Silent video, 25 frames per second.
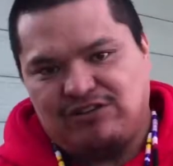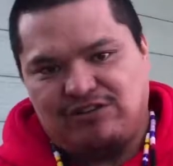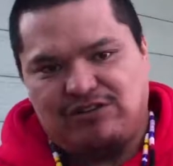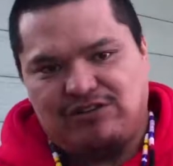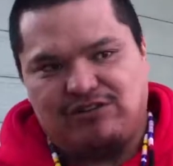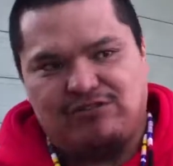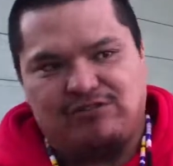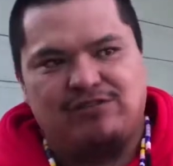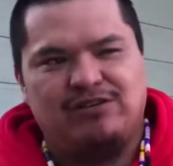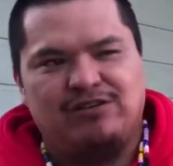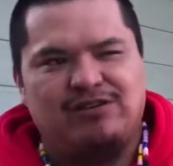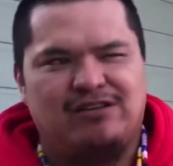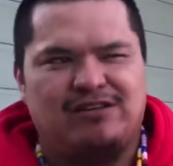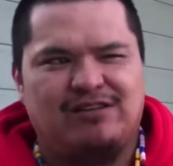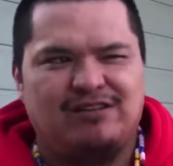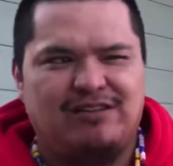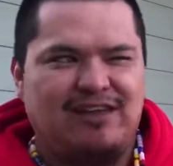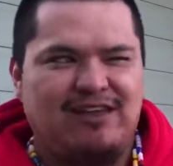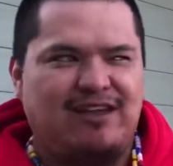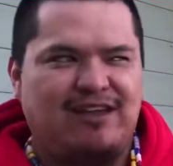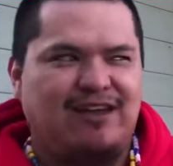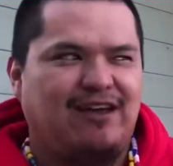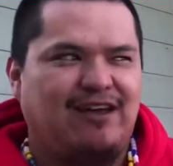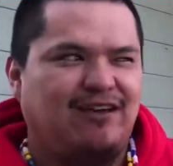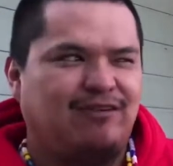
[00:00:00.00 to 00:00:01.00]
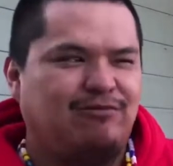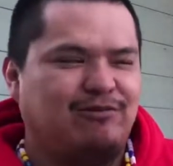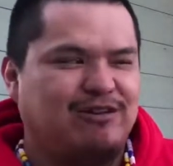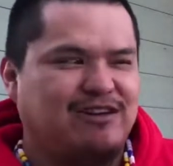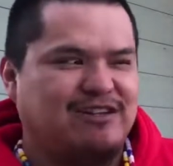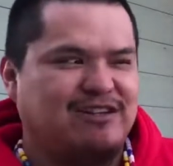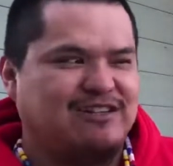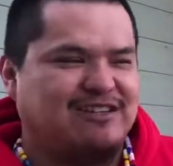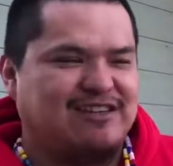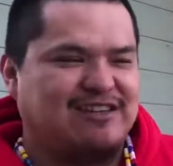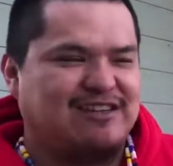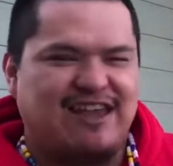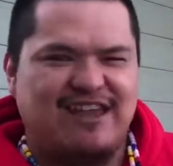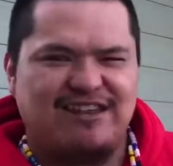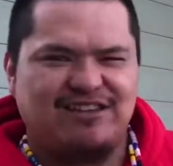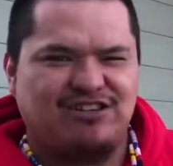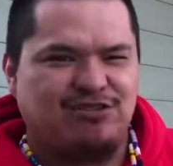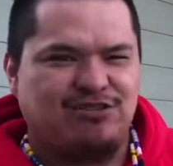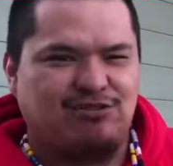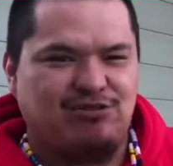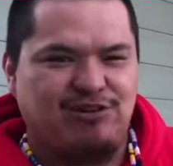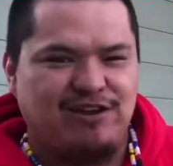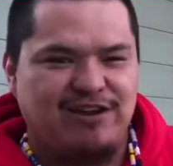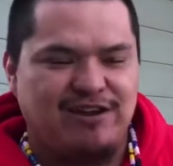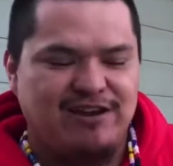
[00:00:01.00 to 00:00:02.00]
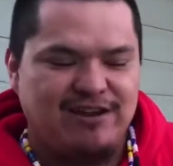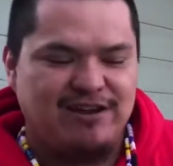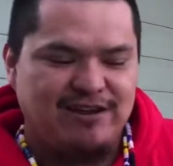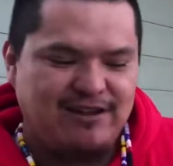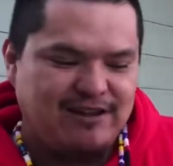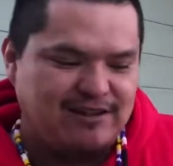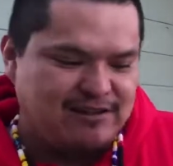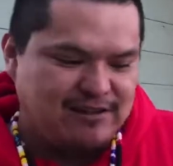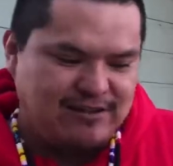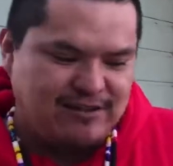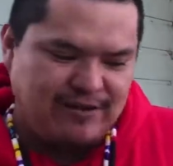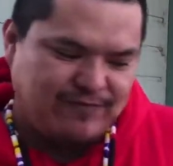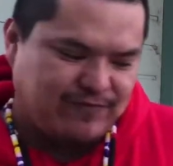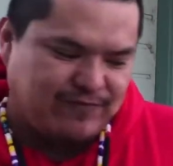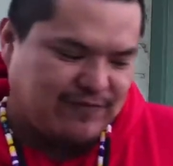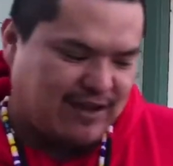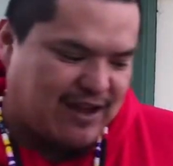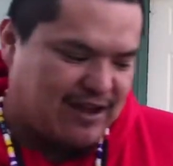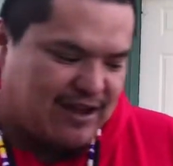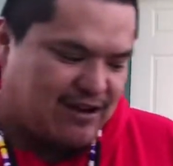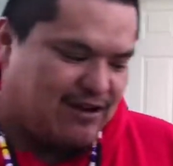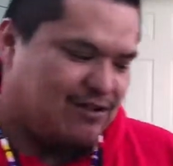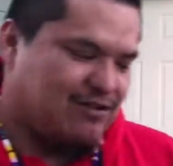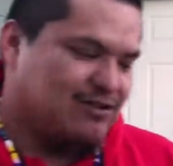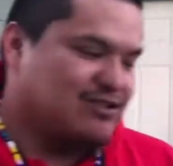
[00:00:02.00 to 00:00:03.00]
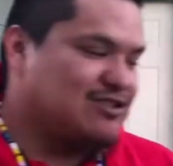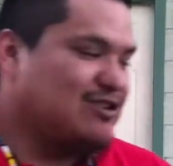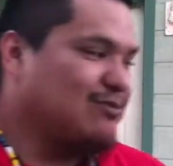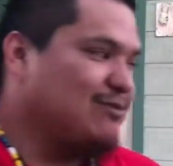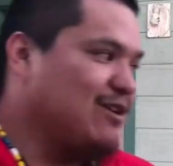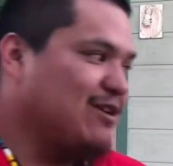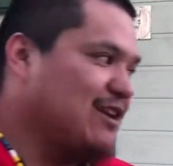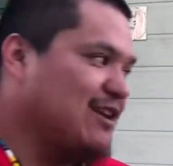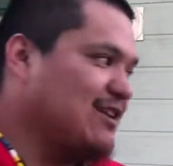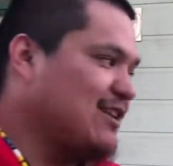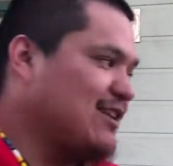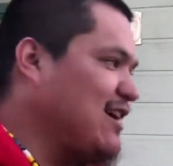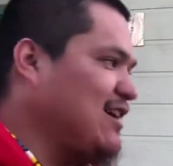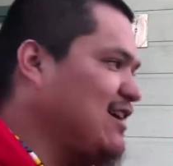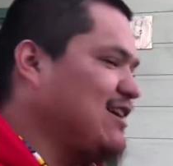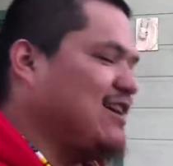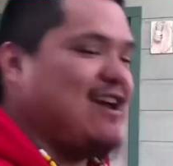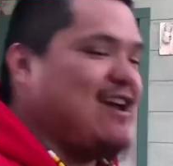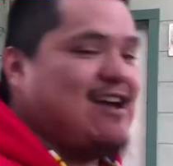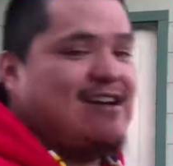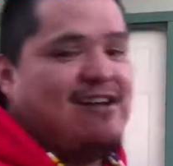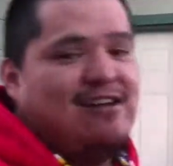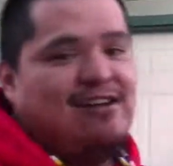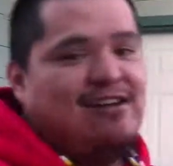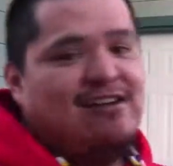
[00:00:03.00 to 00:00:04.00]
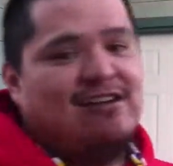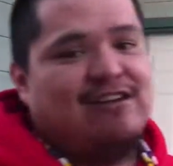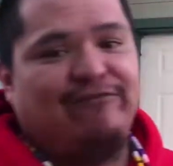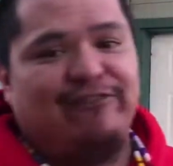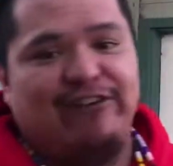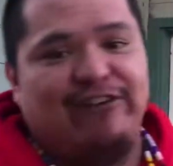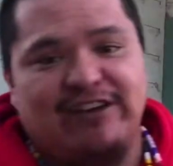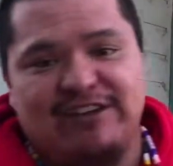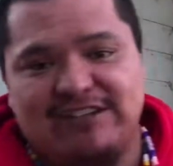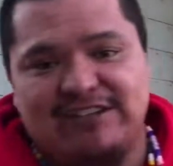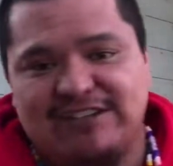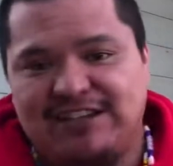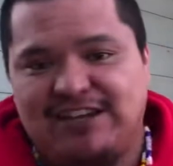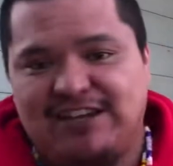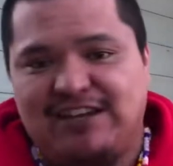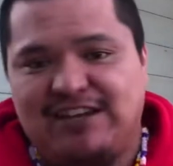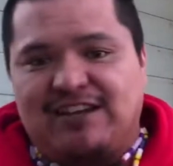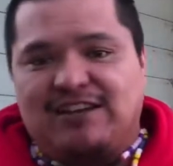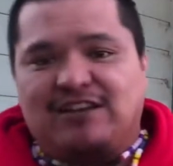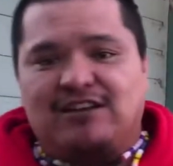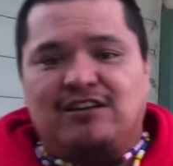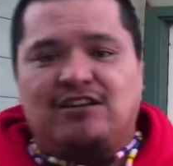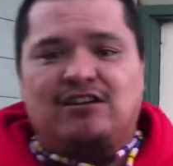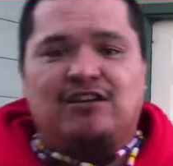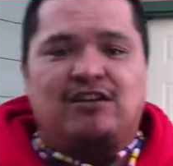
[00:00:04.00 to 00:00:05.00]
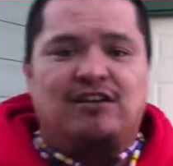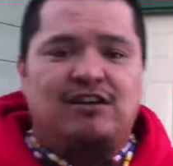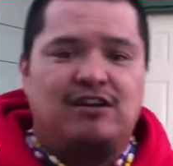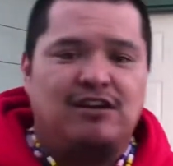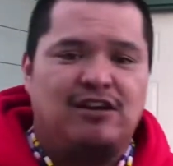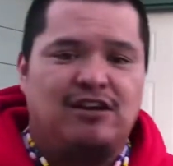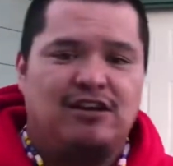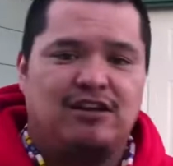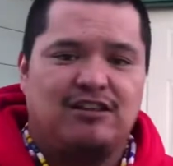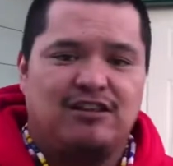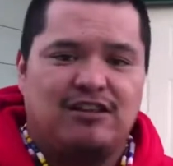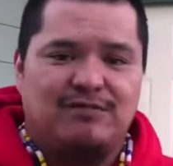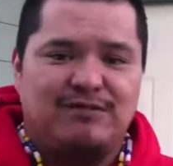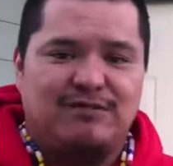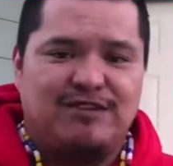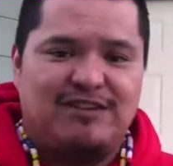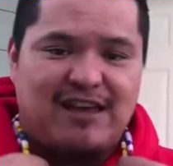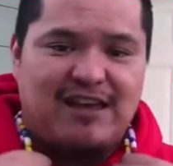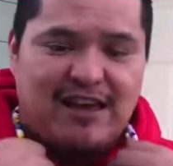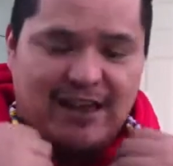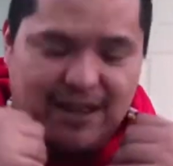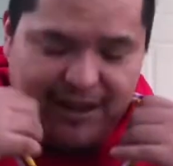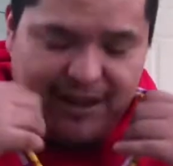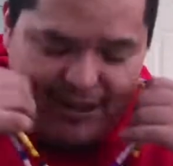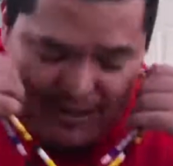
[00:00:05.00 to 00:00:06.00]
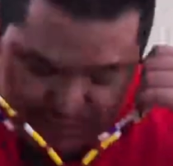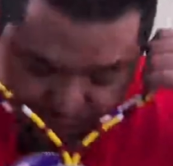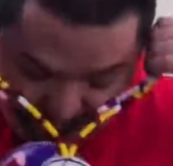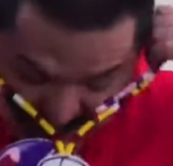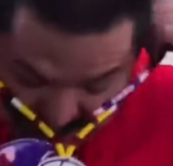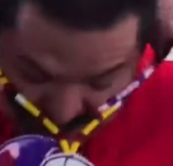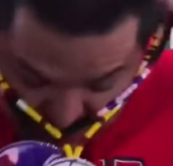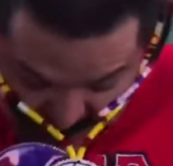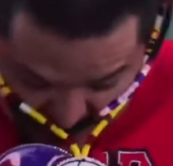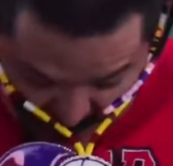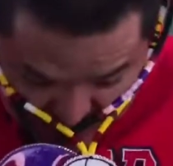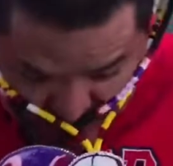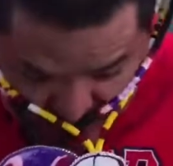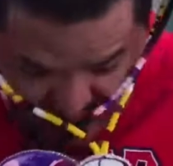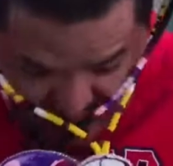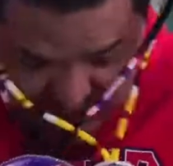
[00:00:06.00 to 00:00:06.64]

you know, the, what is it, the S3? I don't know, something like that. Yeah, if you can see the medallions, man,